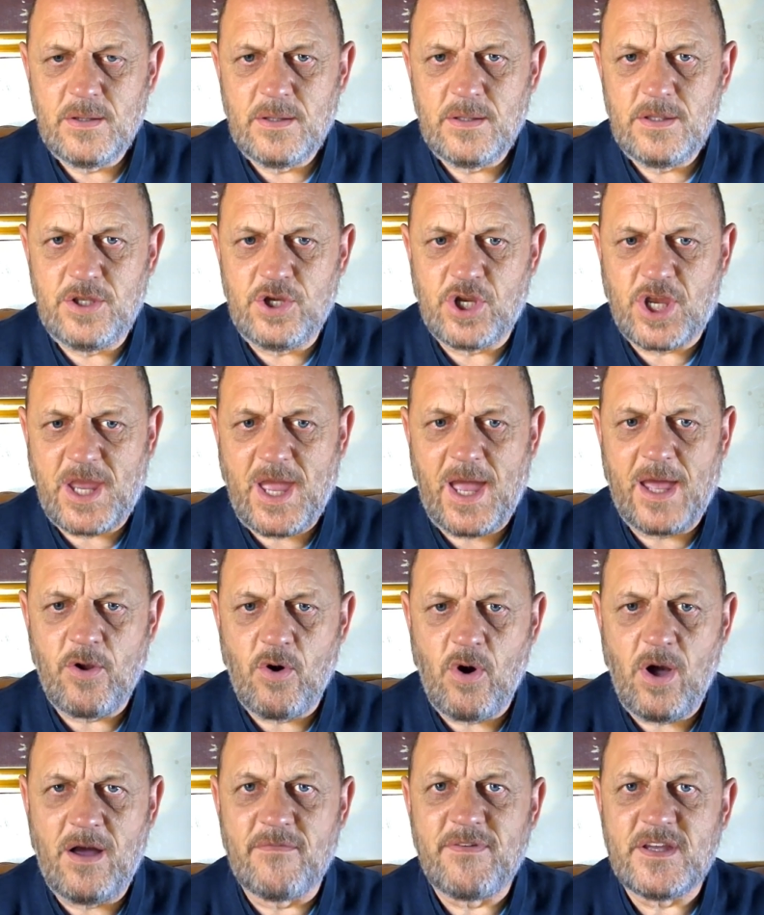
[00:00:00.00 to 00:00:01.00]
you
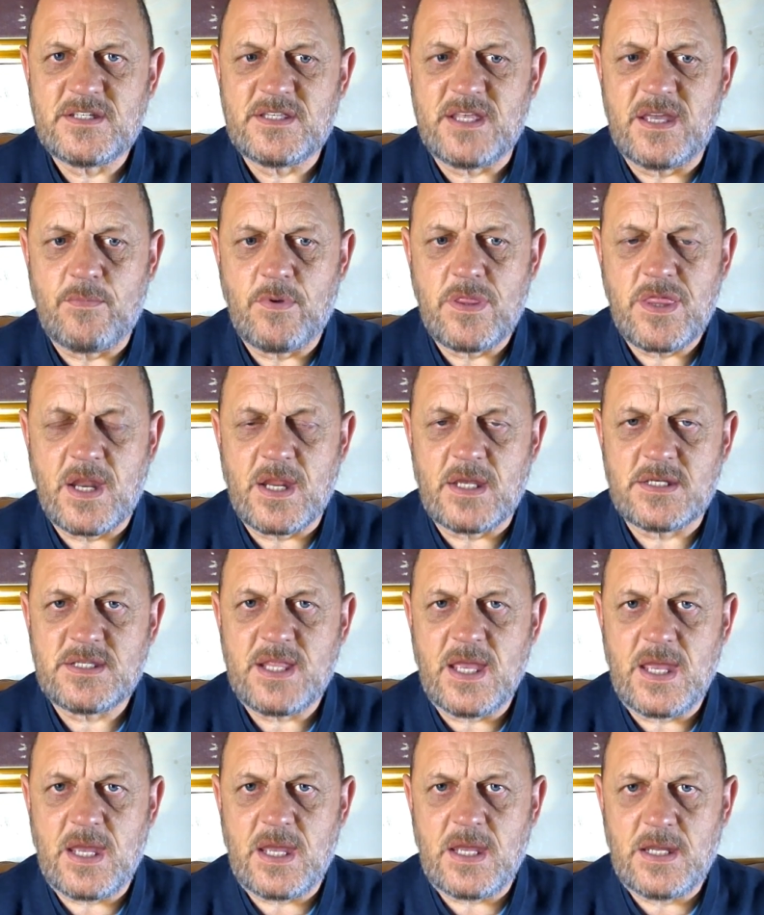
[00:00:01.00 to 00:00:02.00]
cannot have a state within a
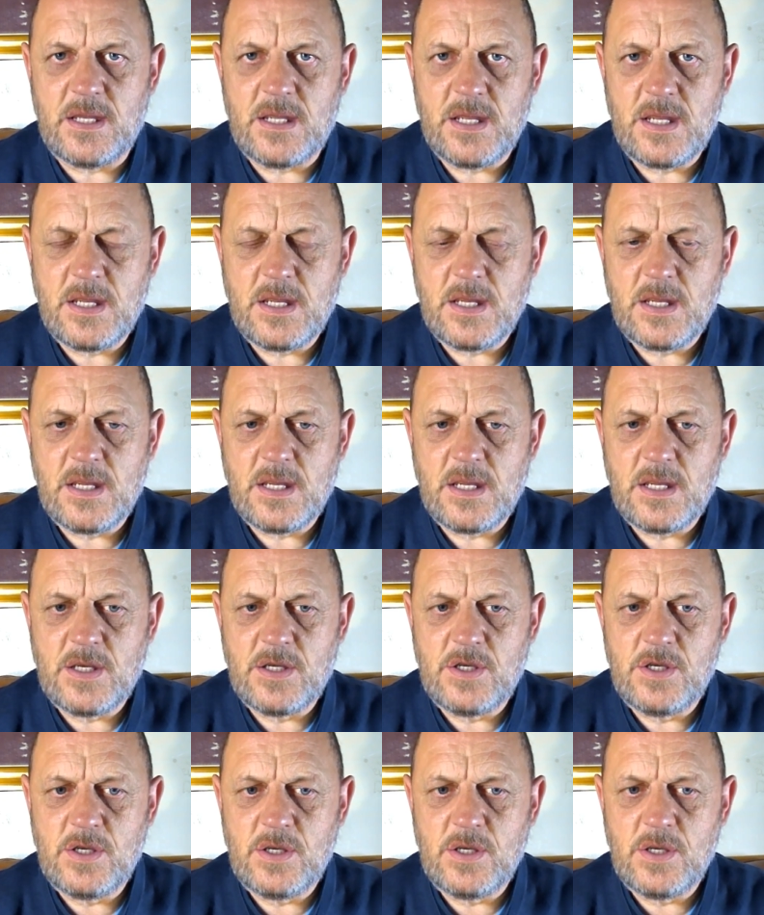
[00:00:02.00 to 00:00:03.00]
state.
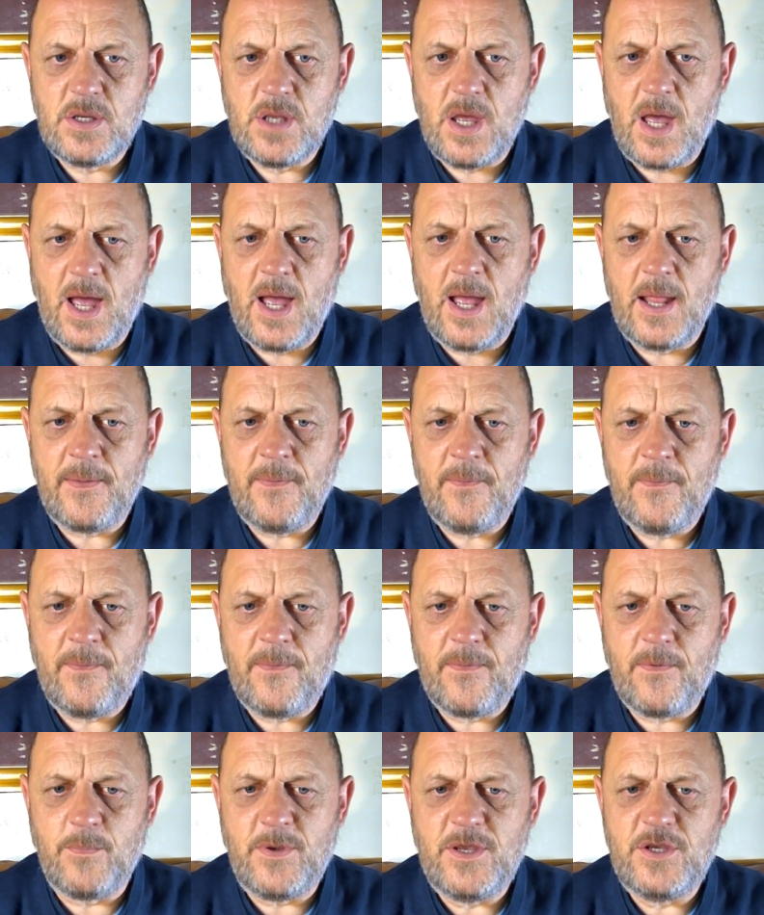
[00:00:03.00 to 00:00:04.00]
And
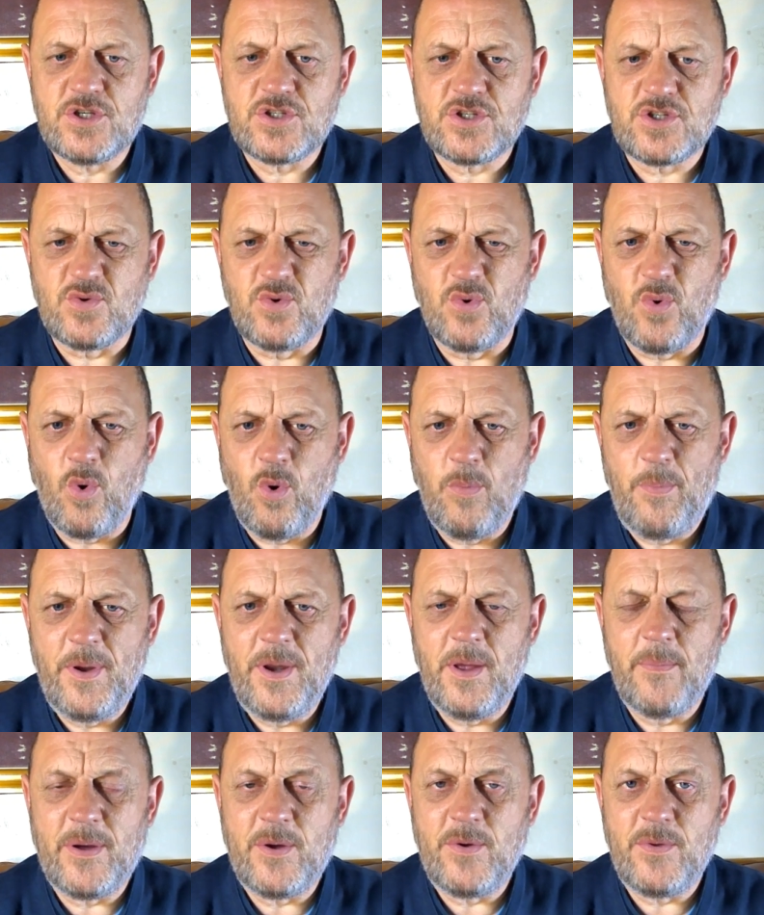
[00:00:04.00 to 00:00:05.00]
to be so open
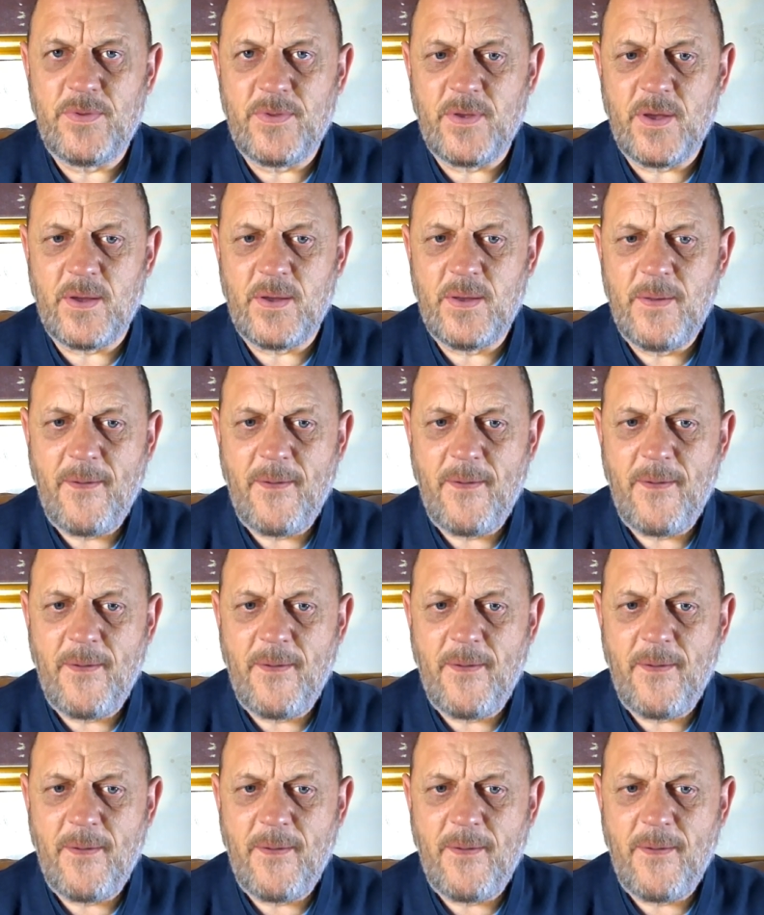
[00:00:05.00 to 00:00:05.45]
about it